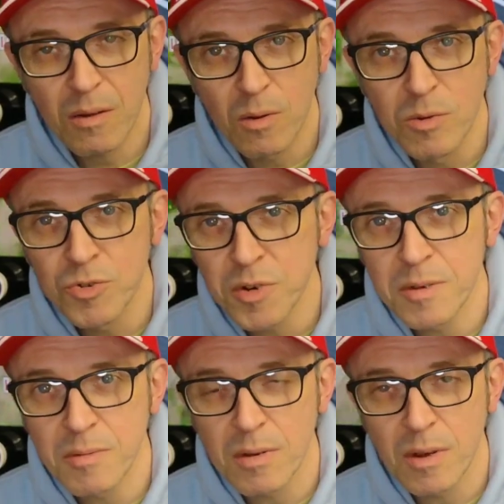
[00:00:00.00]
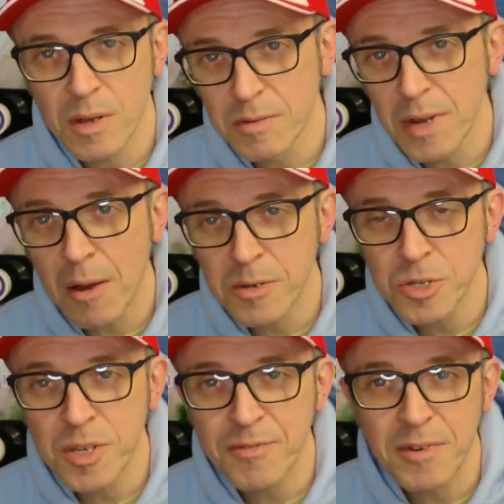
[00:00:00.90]
under known as
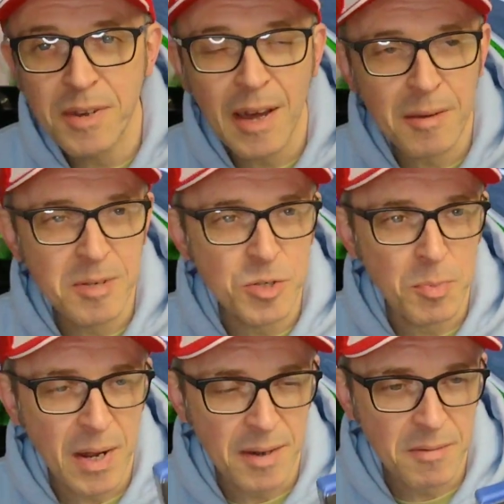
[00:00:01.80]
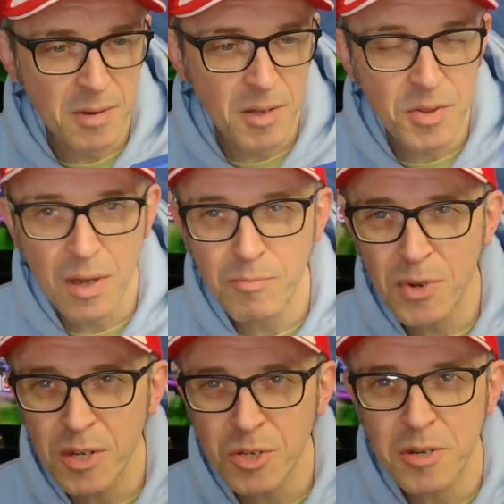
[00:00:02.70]
a different name in Japan. I'm
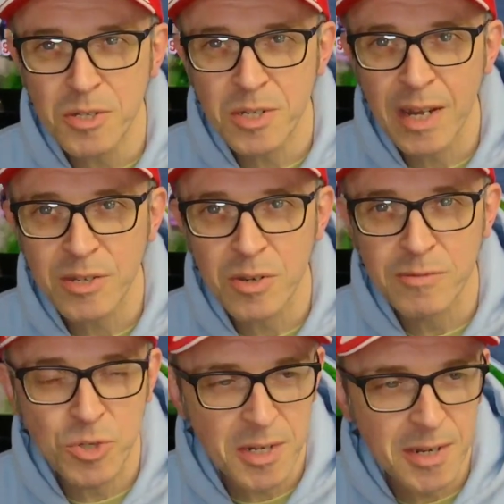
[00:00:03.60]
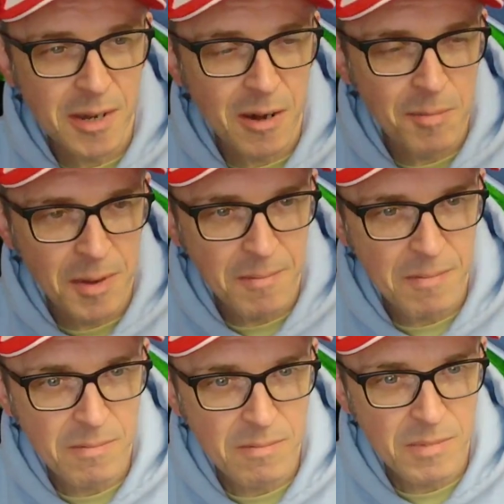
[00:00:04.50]
pretty sure it's Castle of Shikigami.
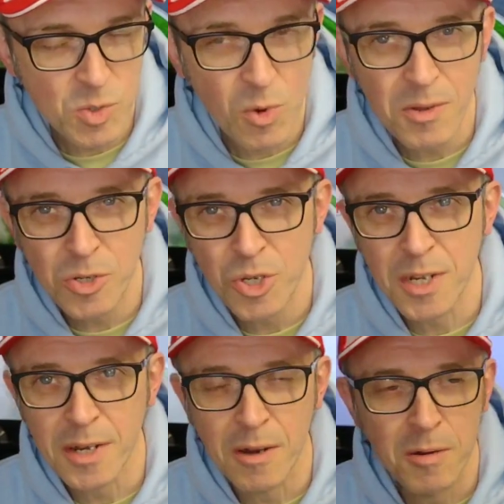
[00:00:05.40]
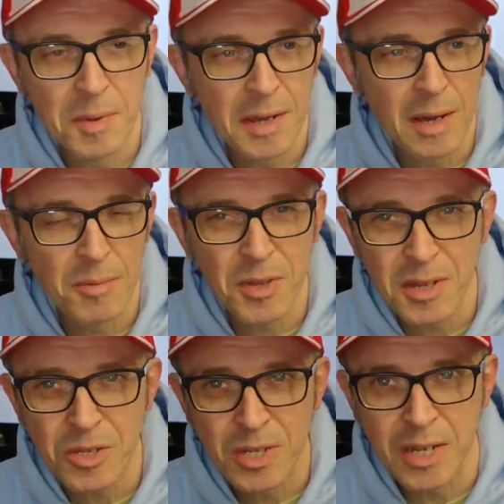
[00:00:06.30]
It's one of the Shikigami games. I think
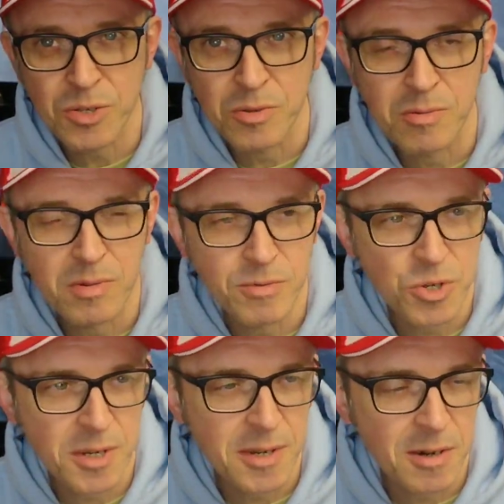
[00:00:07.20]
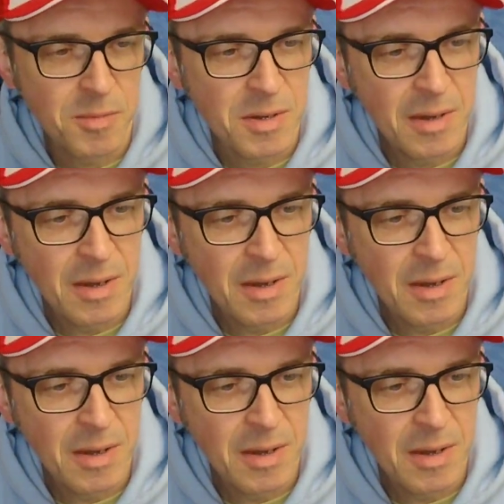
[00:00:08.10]
it's Castle of Shikigami.